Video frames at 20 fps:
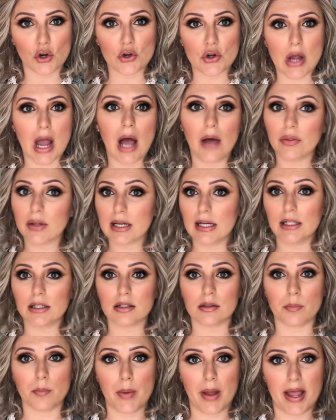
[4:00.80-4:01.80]
you how the color
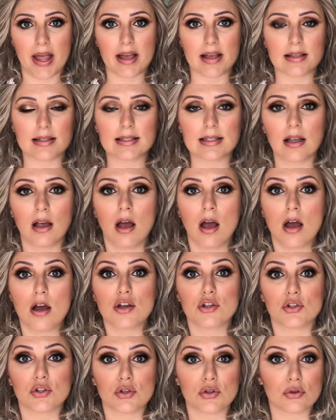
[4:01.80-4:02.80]
compares
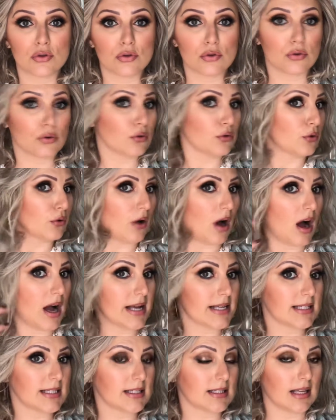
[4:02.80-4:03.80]
to
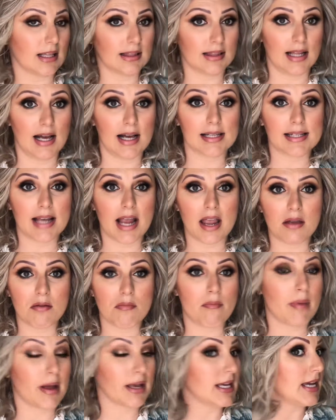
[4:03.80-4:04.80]
Iced Latte
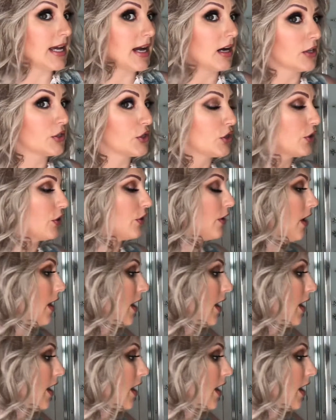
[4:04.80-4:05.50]
Macchiato,